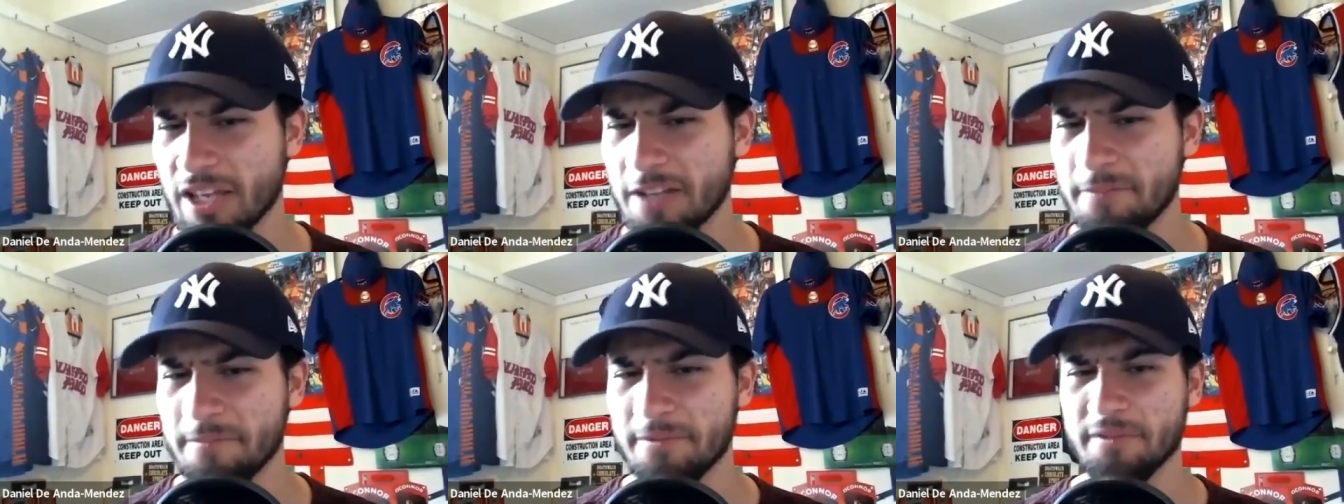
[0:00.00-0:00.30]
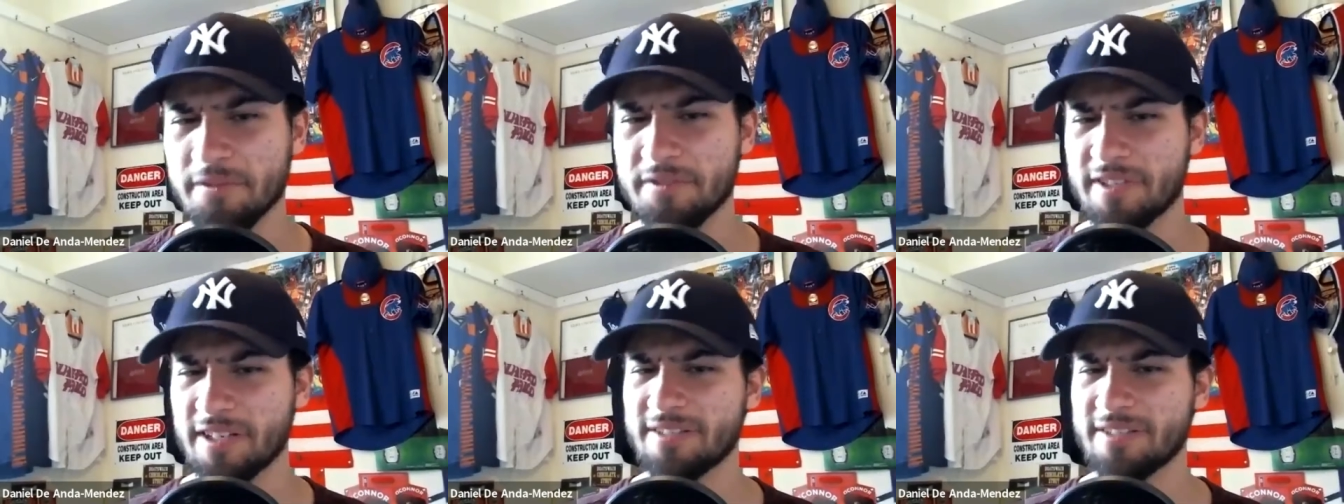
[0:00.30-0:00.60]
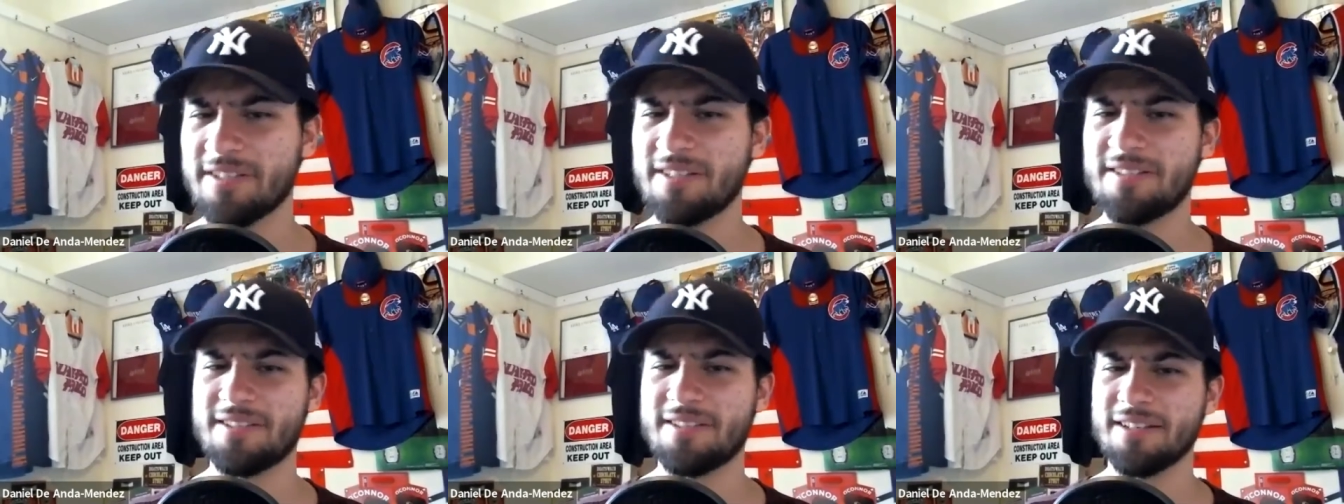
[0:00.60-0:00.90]
games or
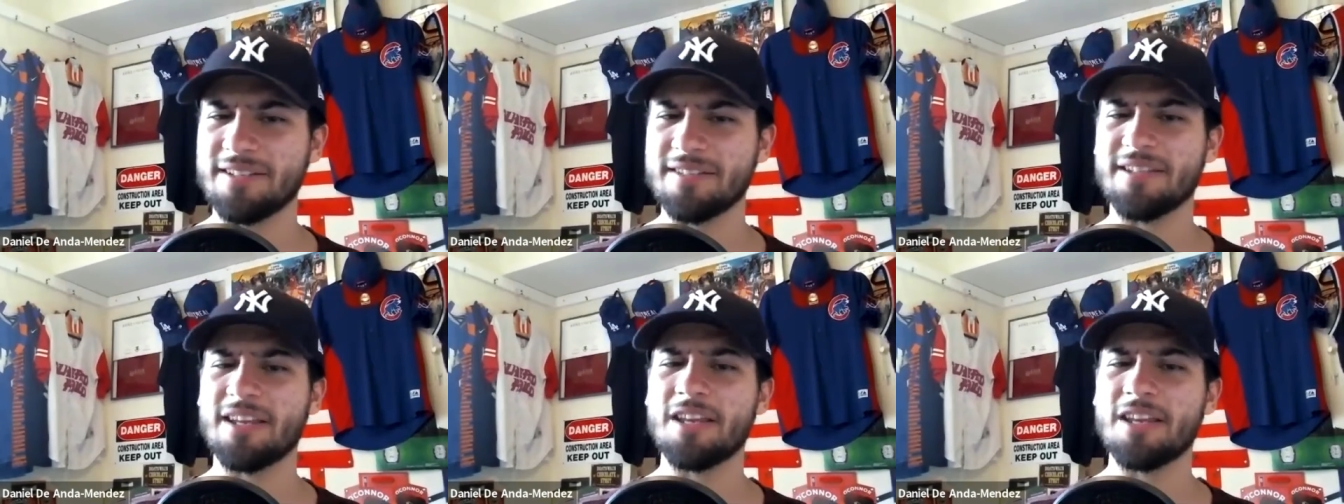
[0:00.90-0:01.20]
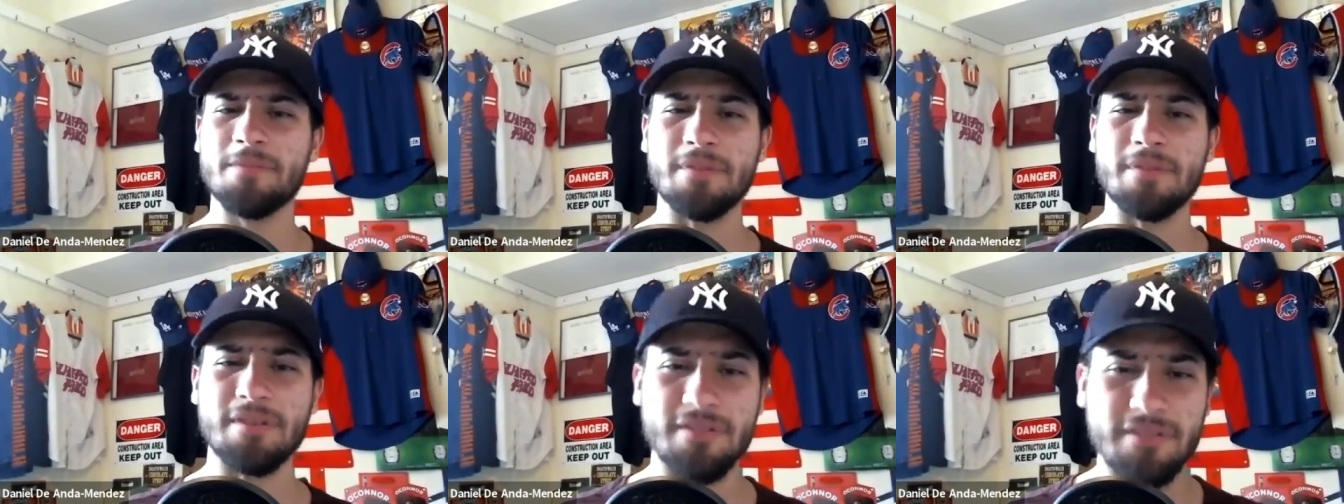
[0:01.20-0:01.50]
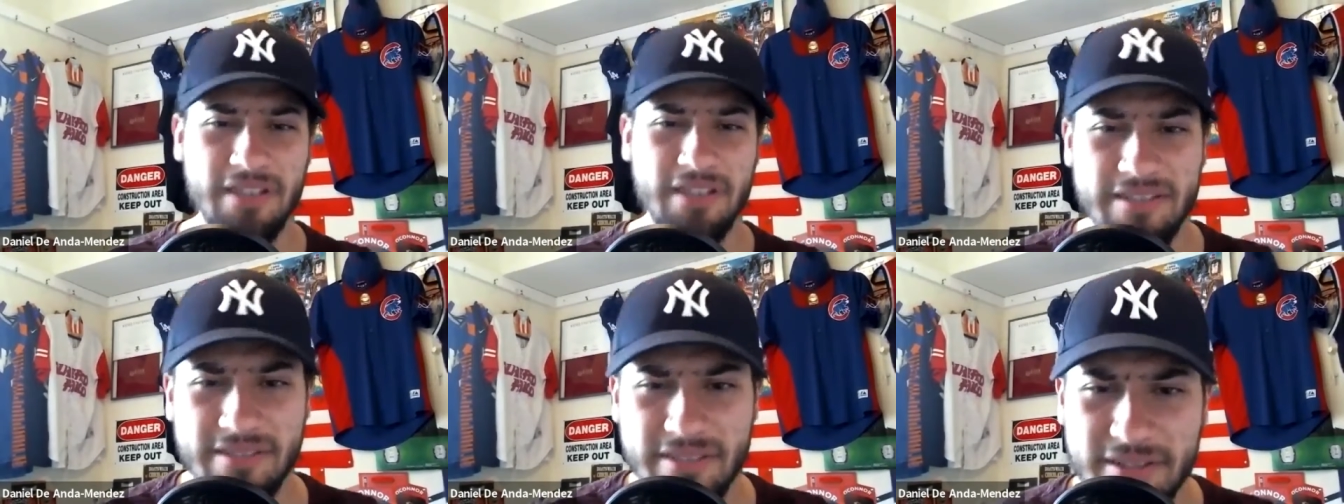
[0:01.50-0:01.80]
66 games
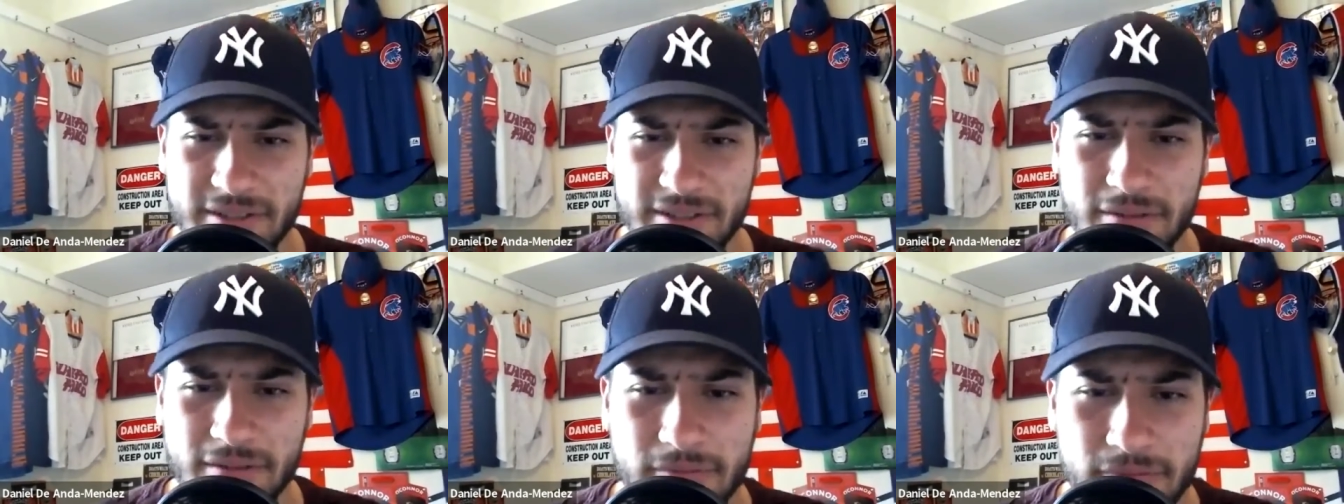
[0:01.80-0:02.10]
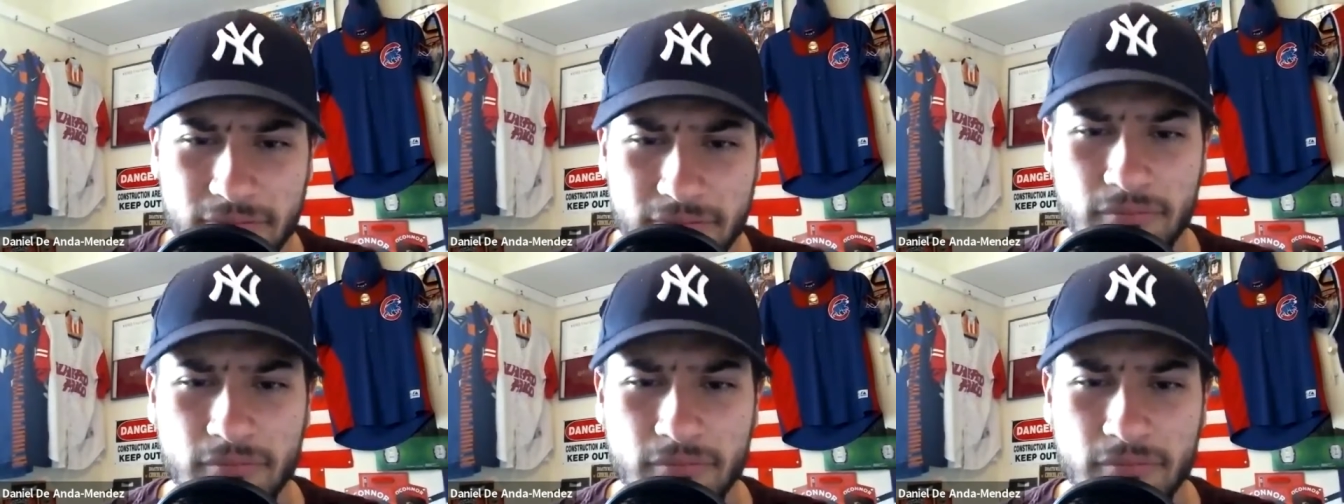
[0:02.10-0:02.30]
this season,